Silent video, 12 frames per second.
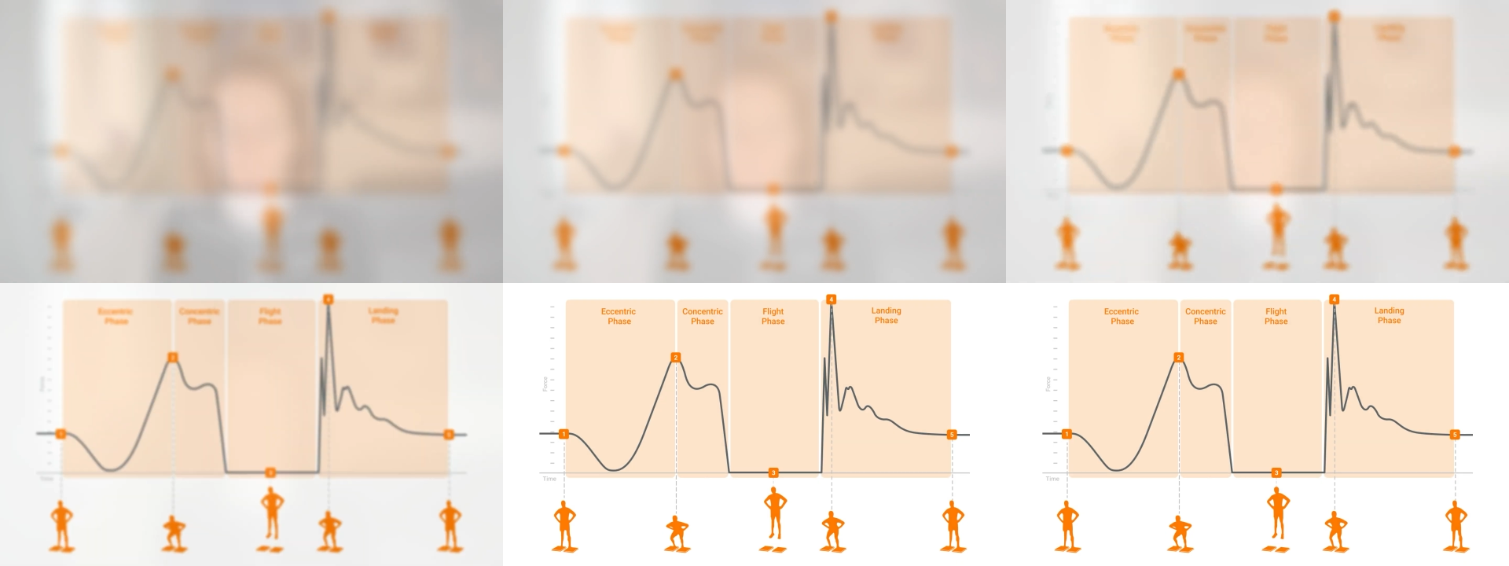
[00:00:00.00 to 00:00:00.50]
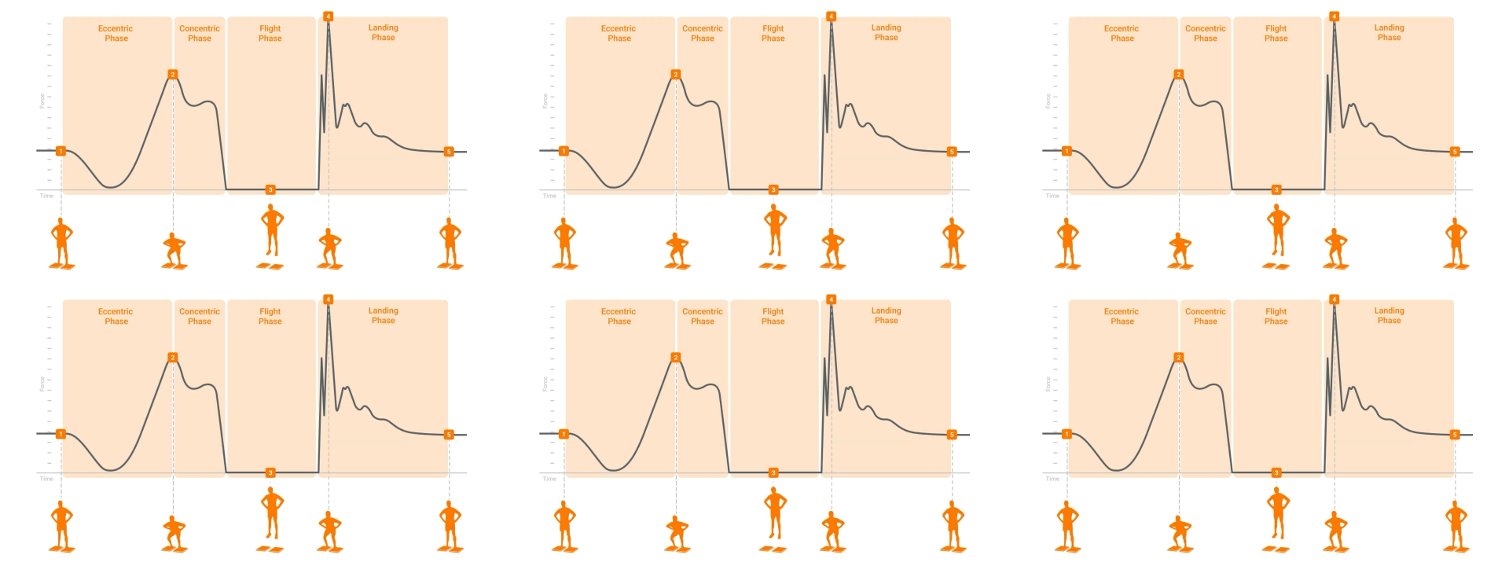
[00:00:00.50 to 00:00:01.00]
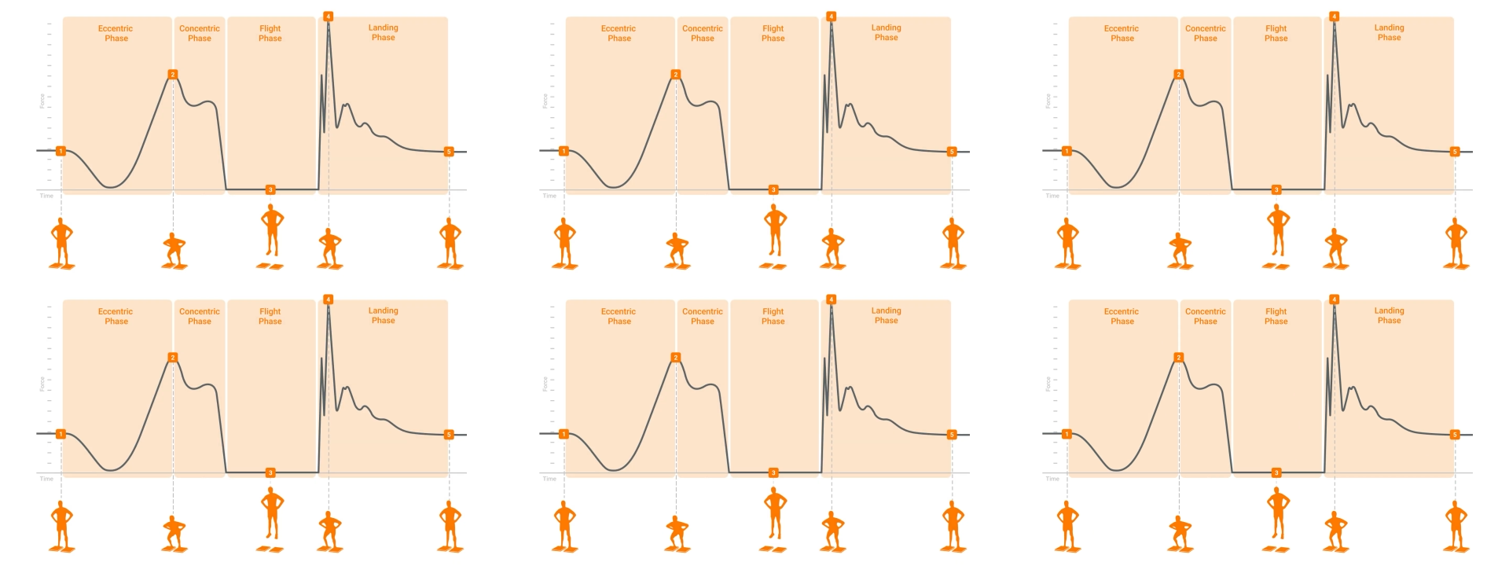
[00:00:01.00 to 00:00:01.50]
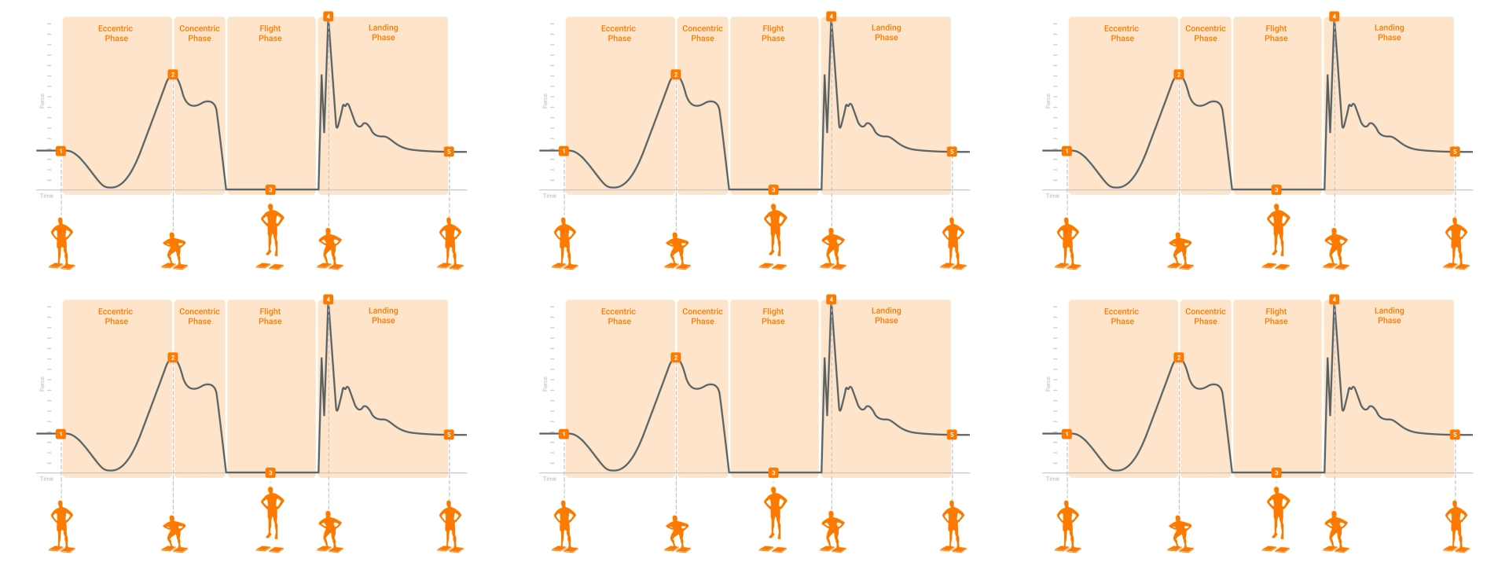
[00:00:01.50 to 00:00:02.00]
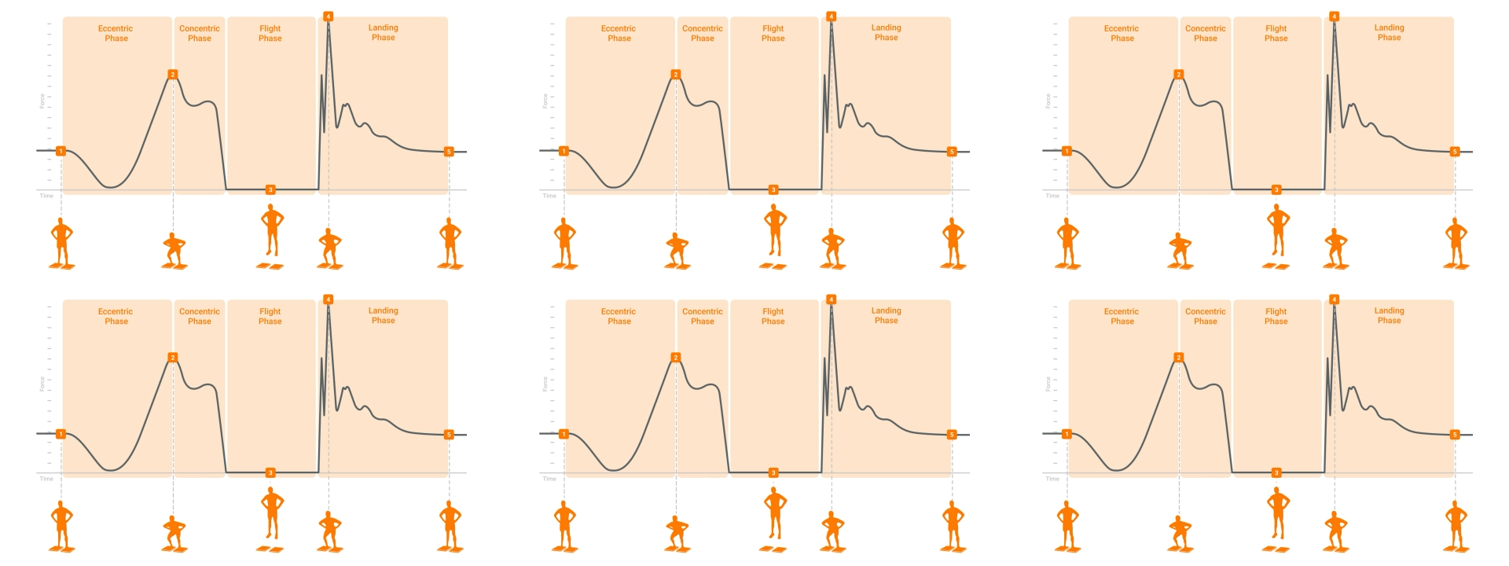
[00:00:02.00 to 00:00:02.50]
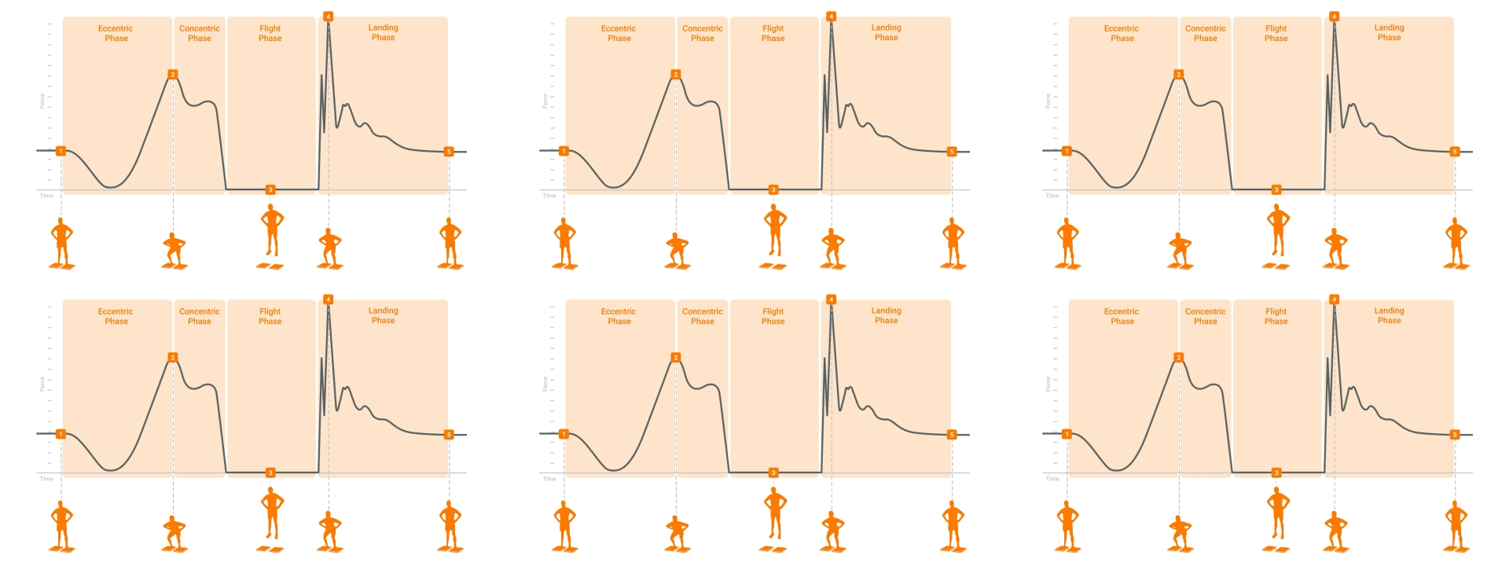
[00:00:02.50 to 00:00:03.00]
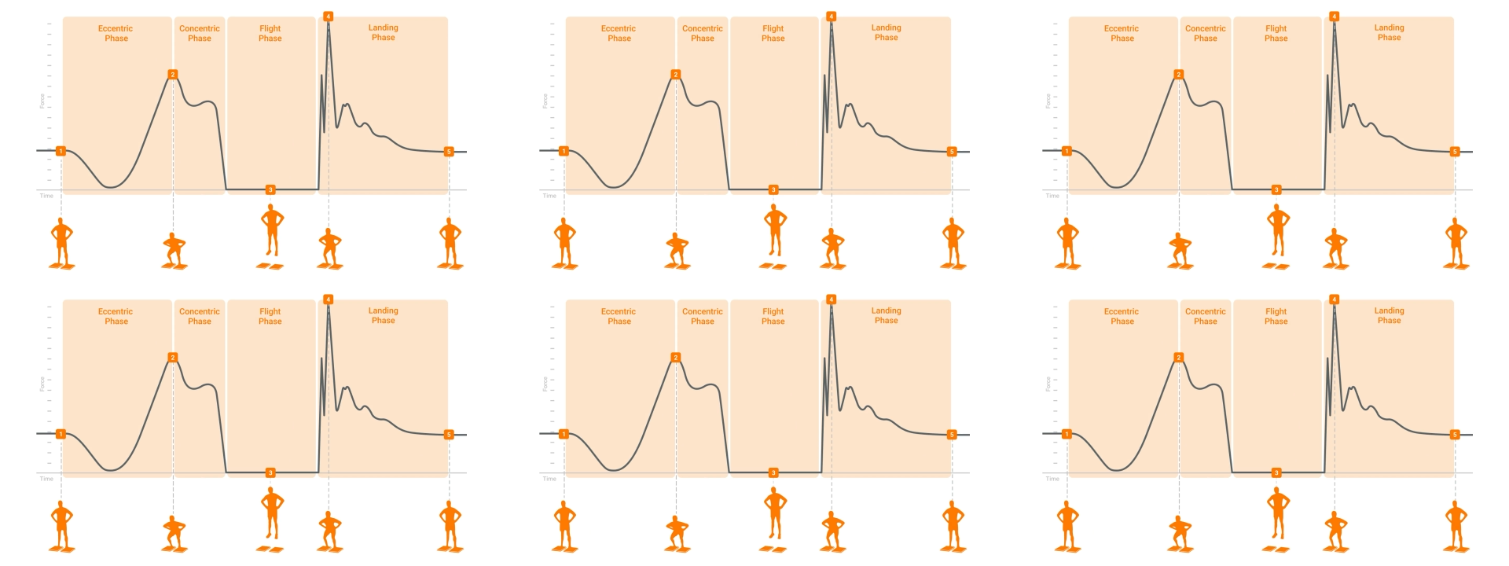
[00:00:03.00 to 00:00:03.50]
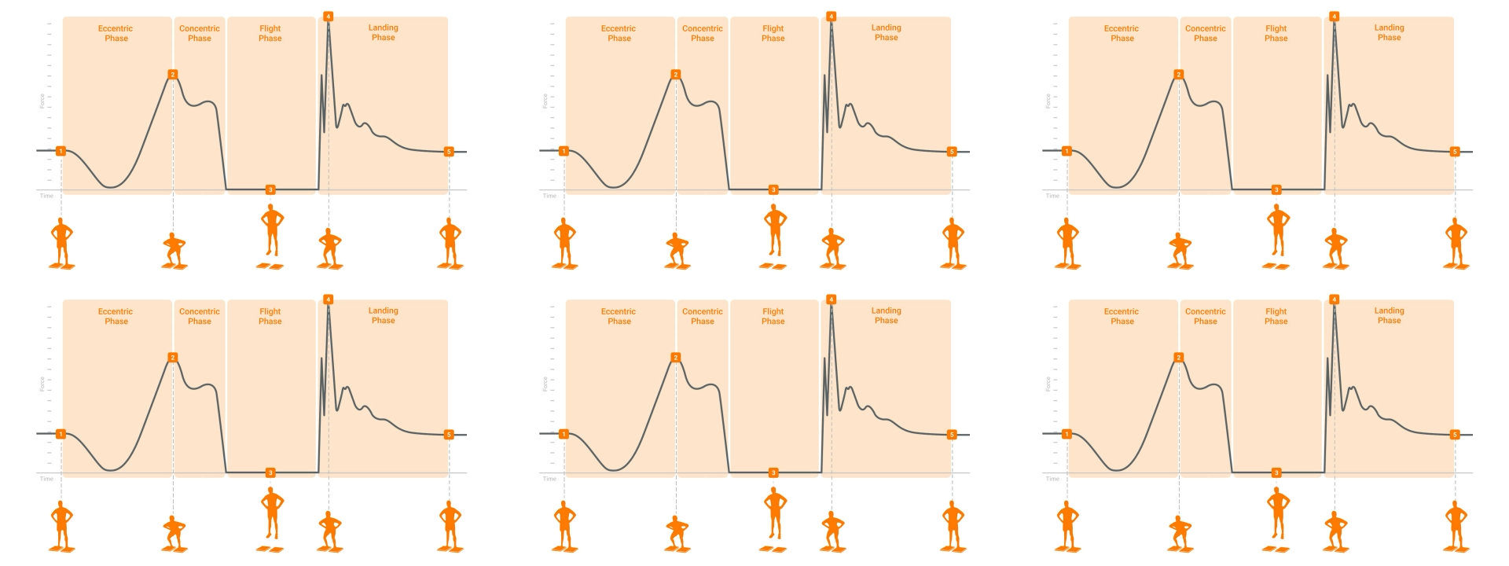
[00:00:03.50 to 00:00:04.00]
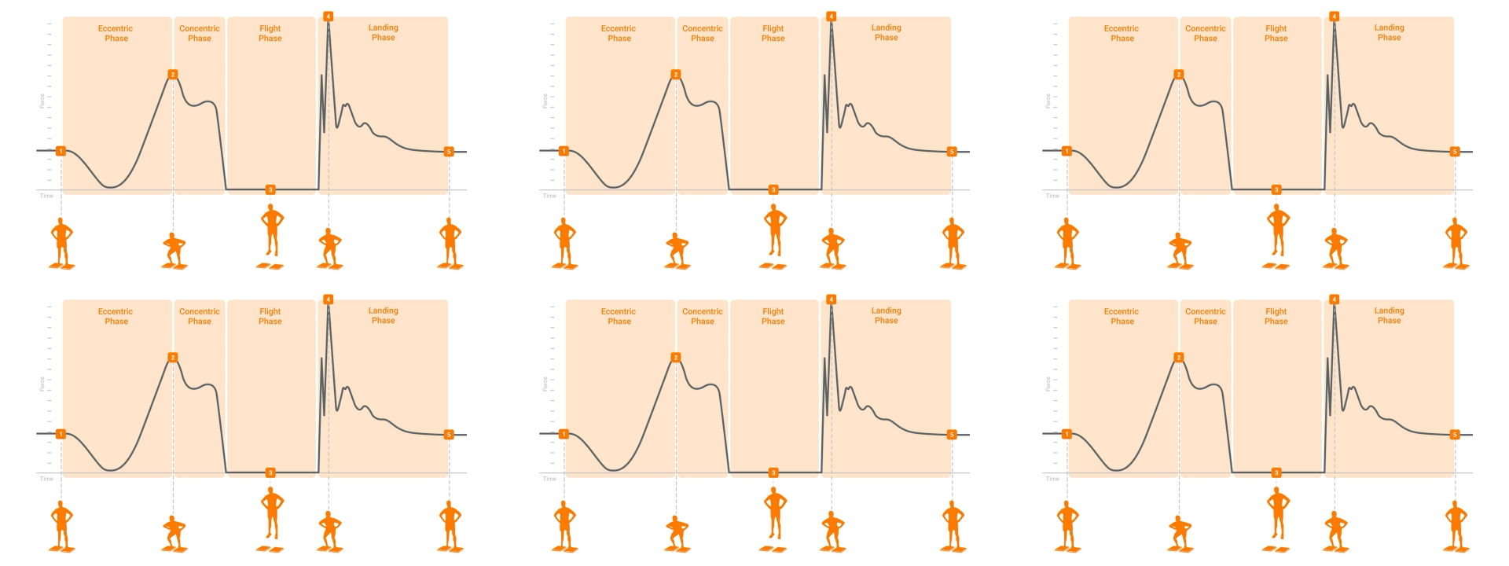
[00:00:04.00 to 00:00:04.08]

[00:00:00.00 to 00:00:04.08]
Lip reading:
[unreadable: no face in view]